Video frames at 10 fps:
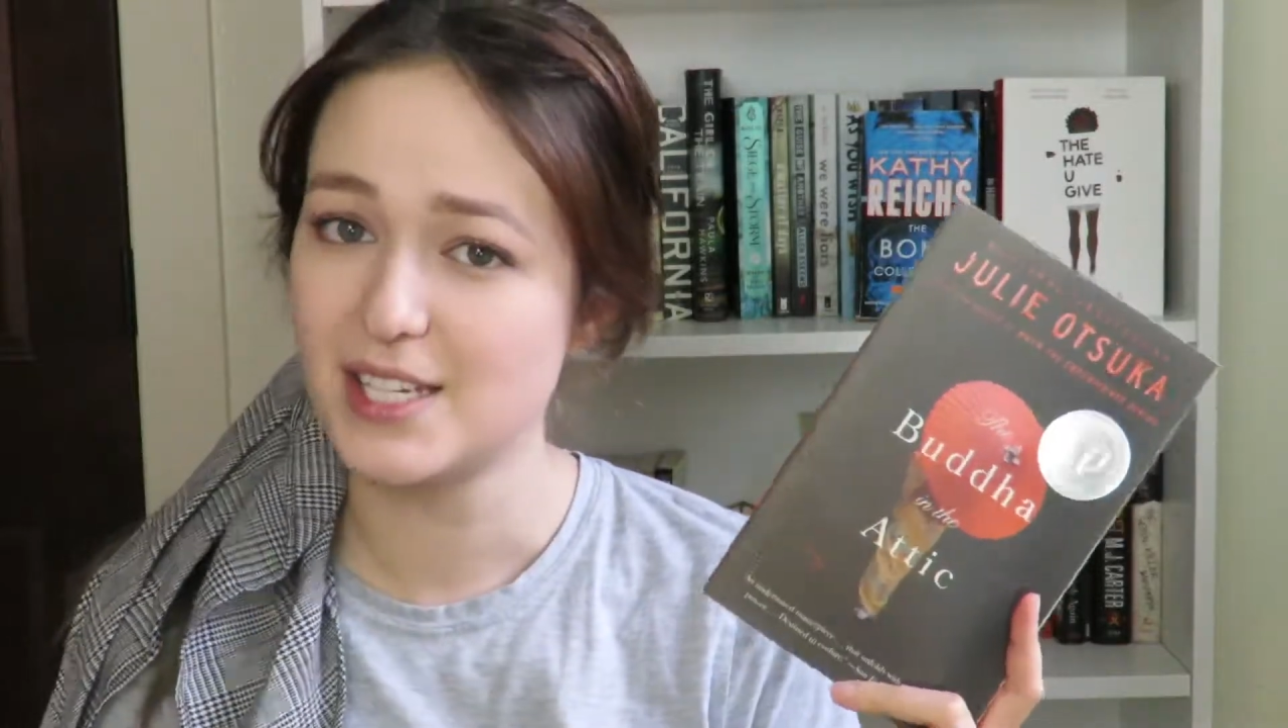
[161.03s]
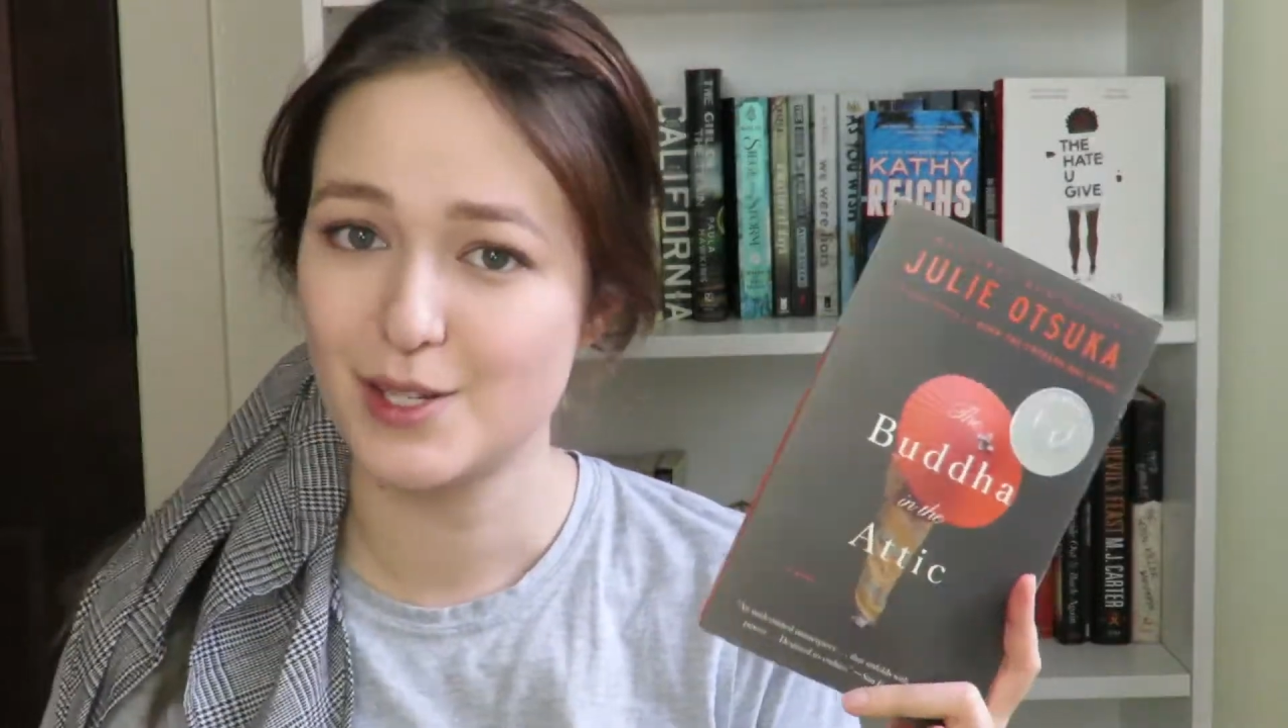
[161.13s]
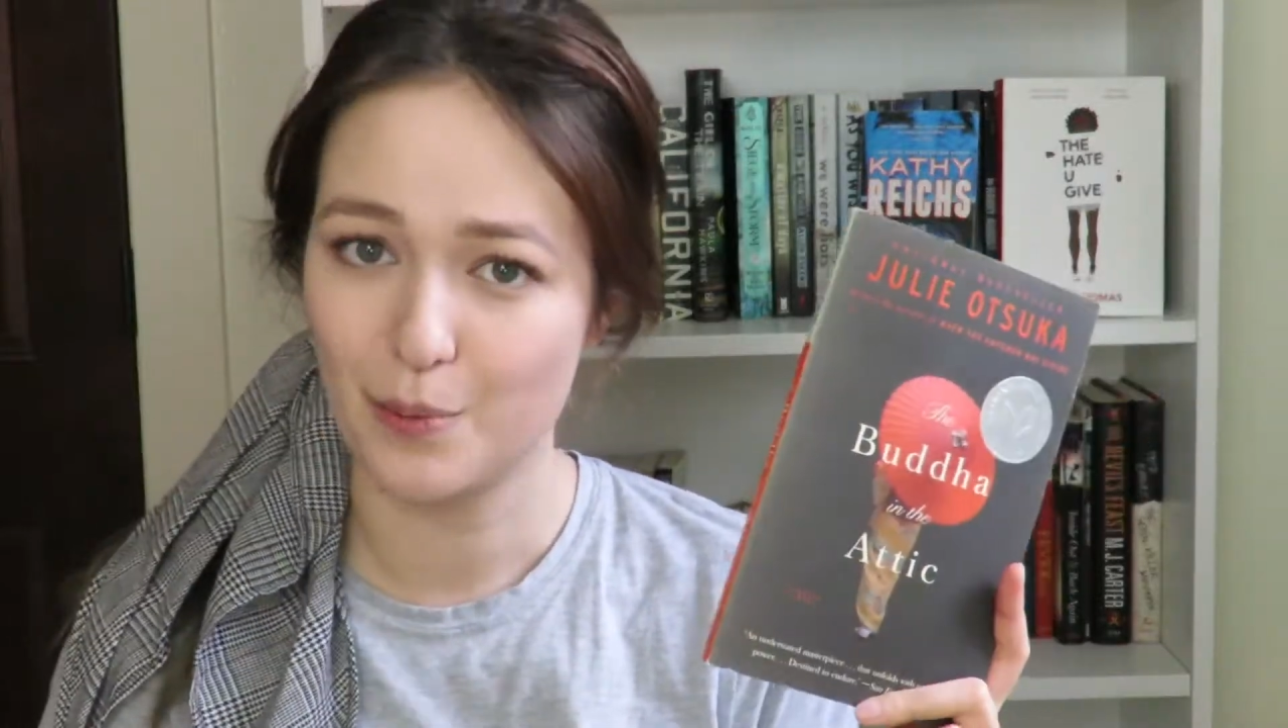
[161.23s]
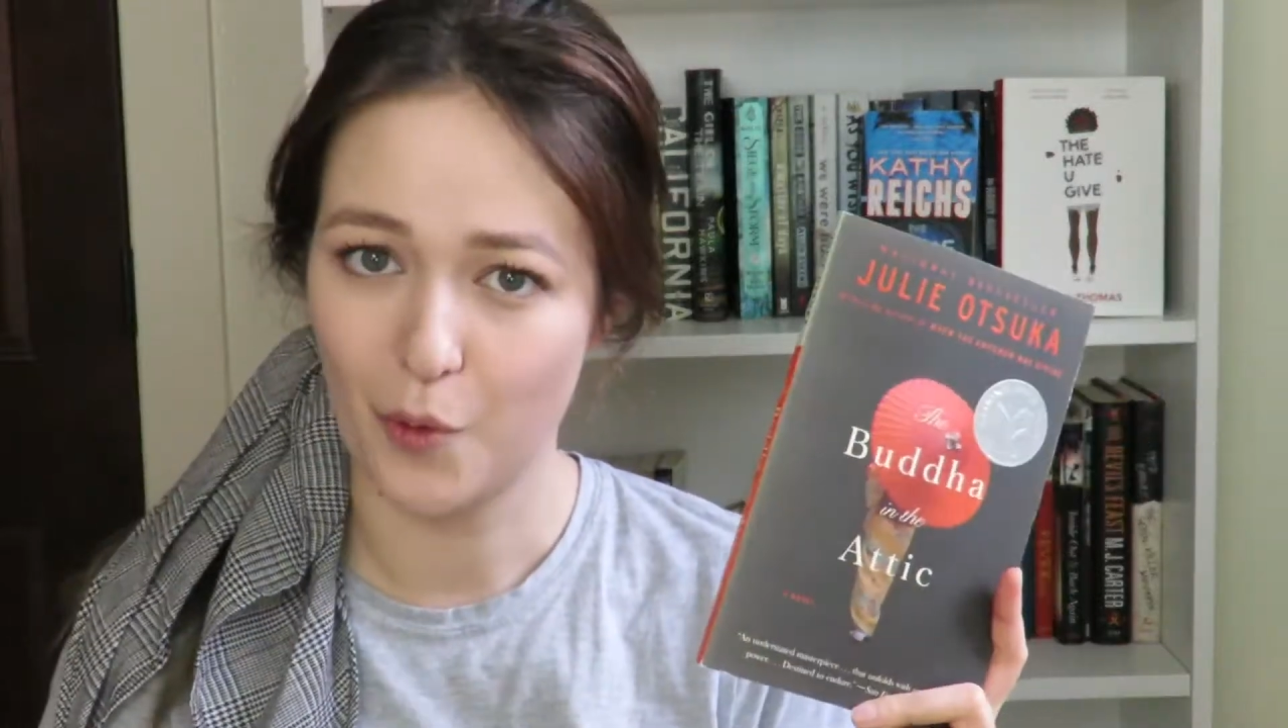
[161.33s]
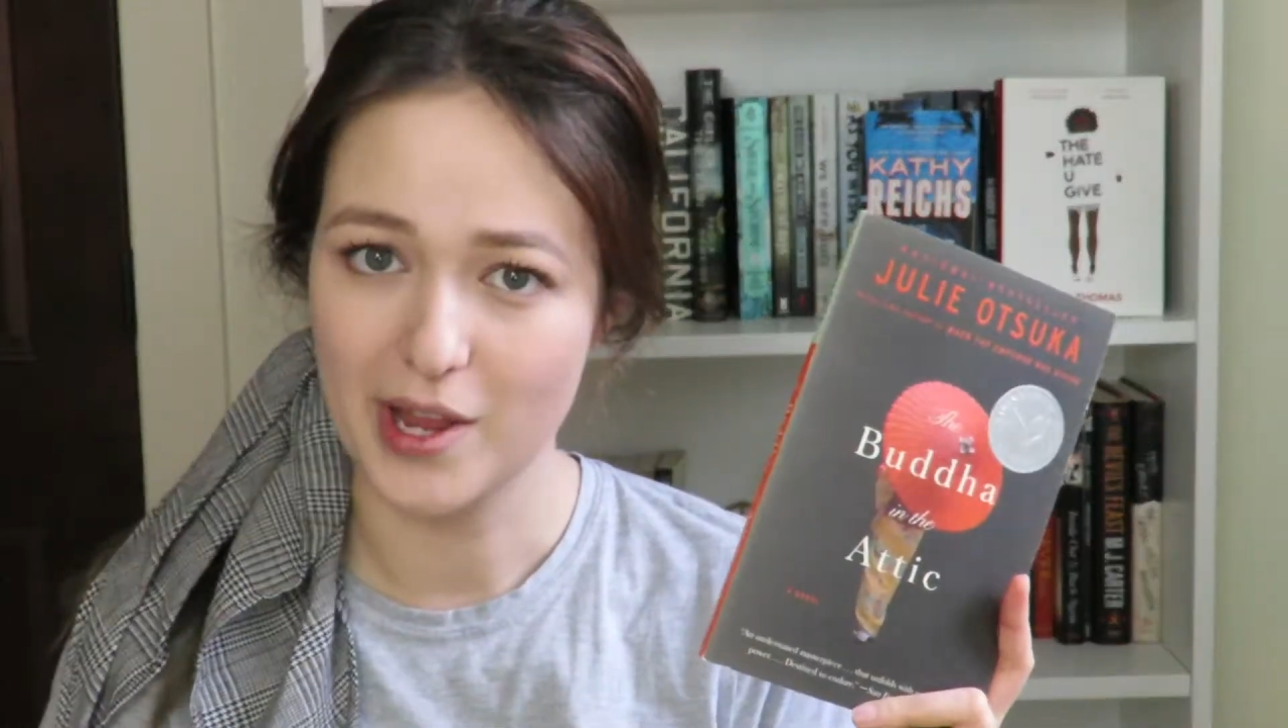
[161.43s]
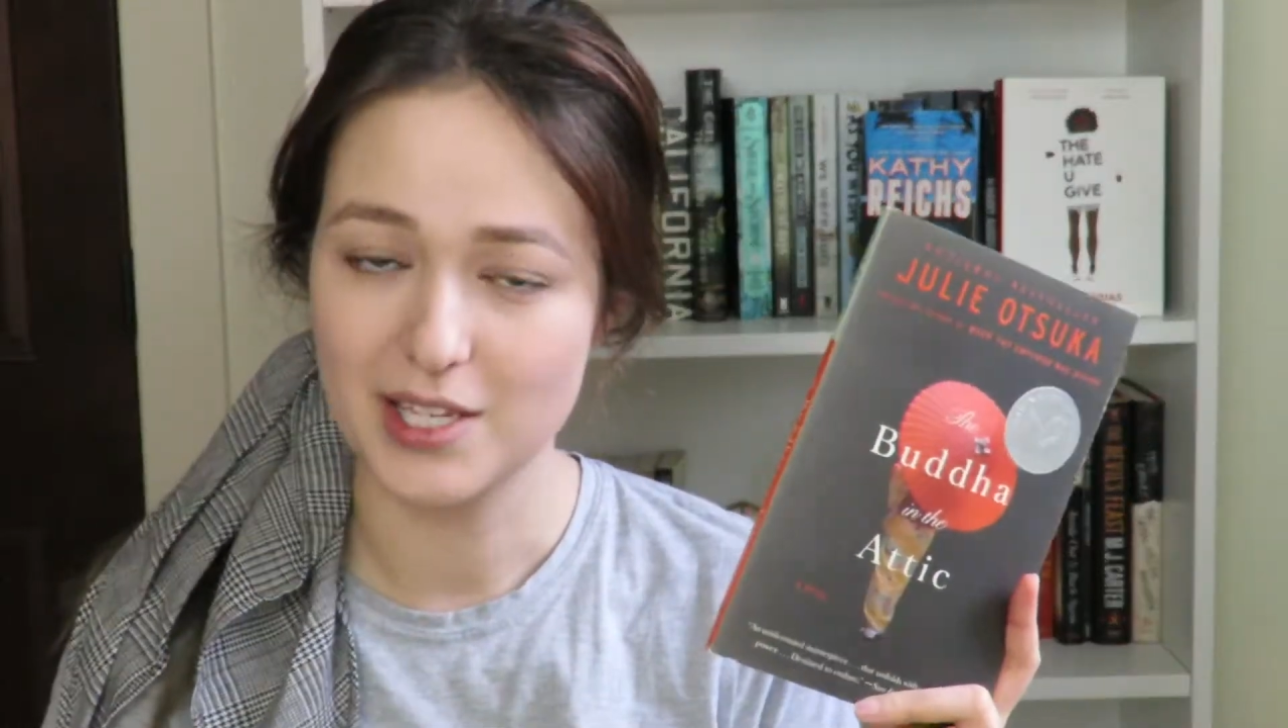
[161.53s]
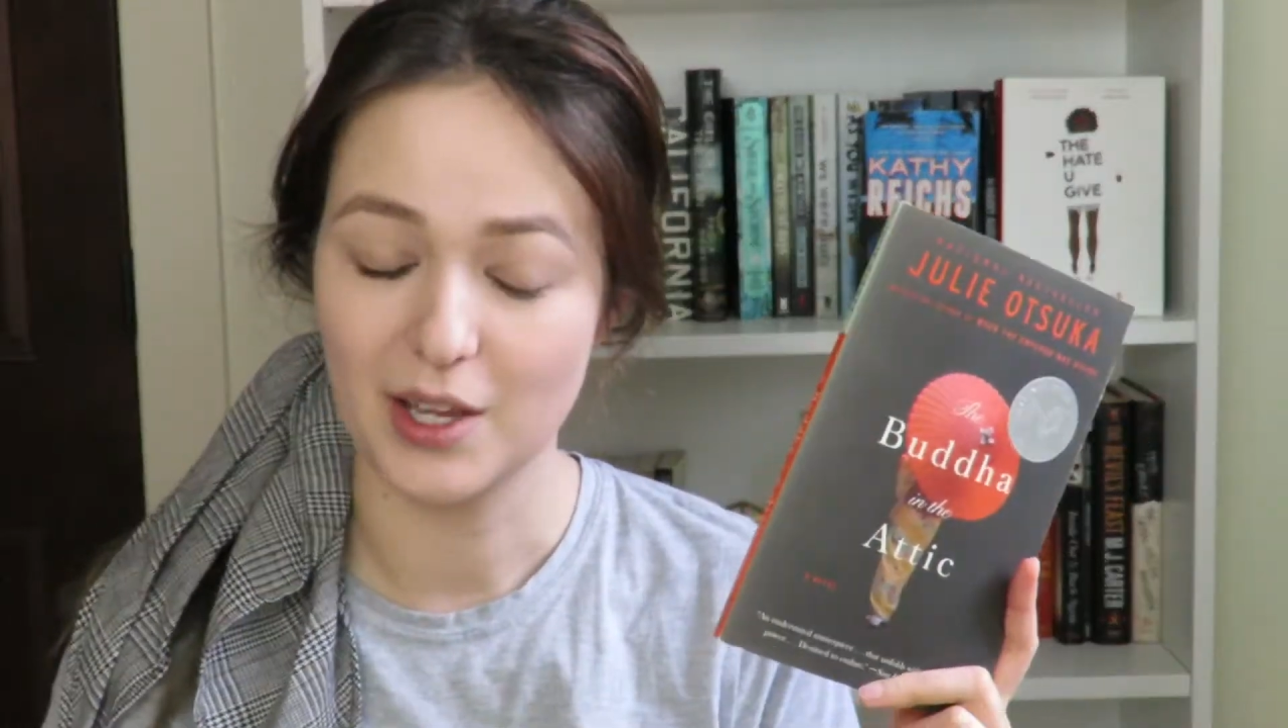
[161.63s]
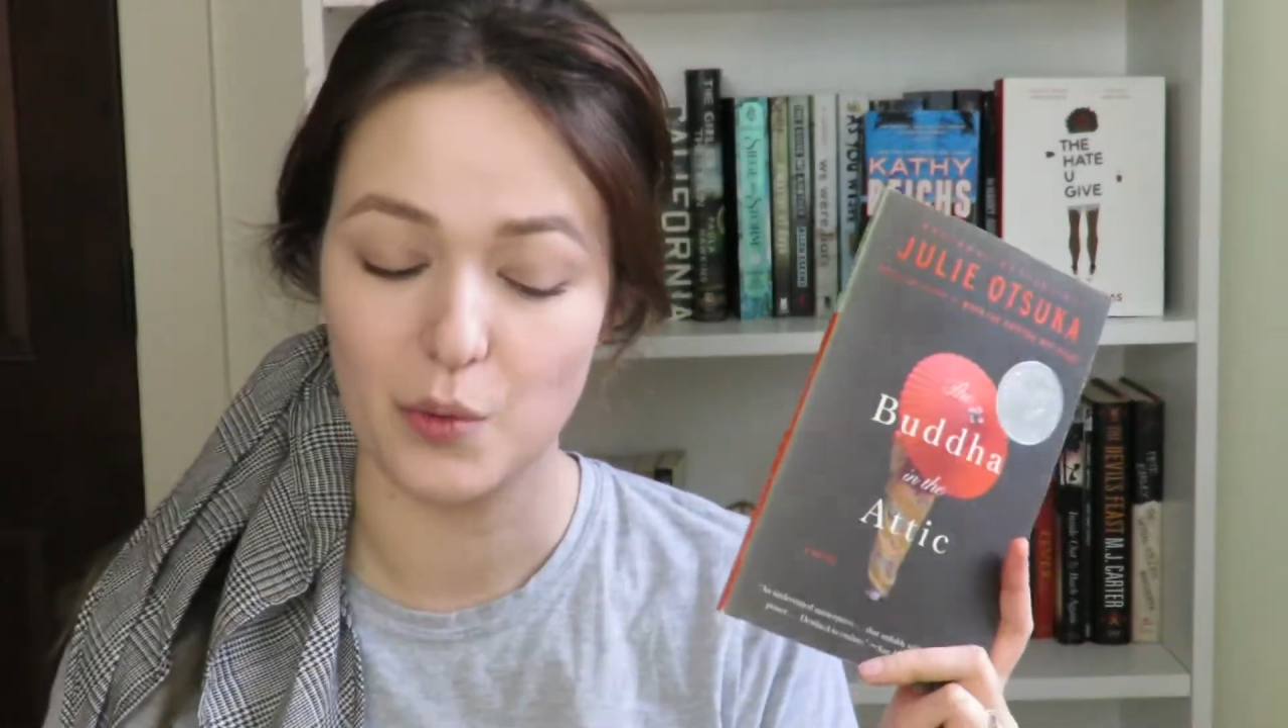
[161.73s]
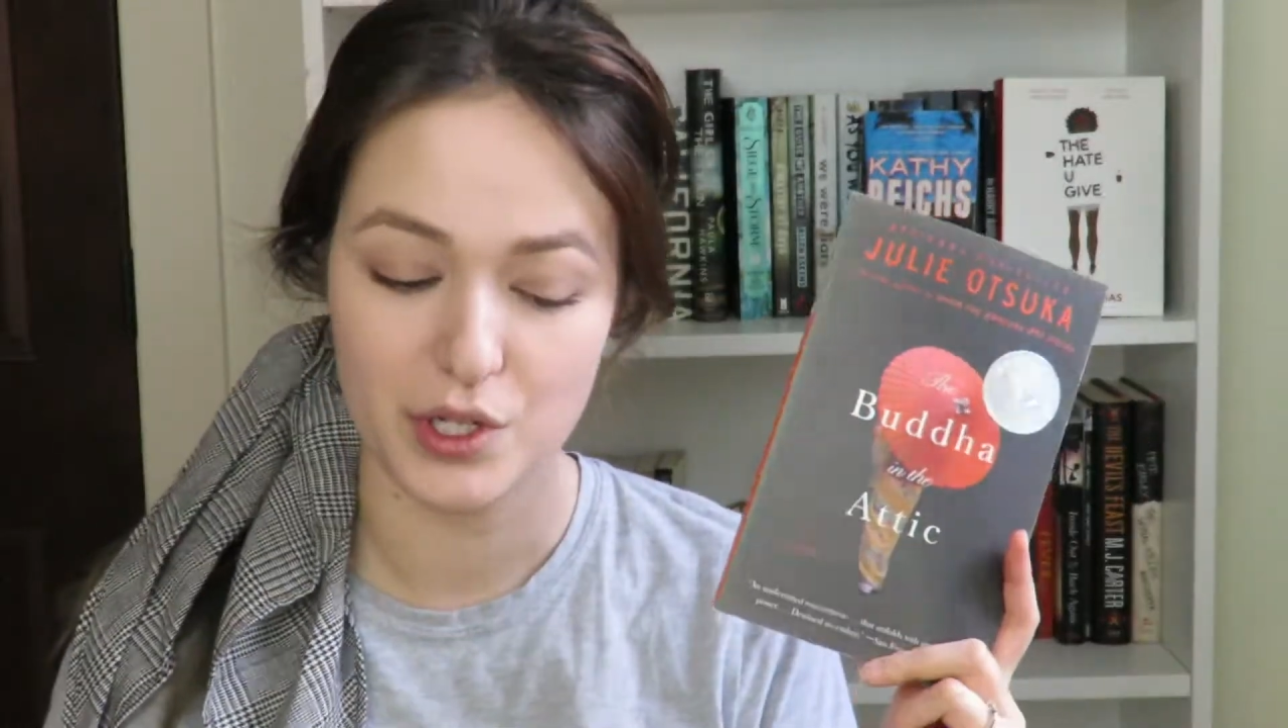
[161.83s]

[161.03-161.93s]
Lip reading: disappointing,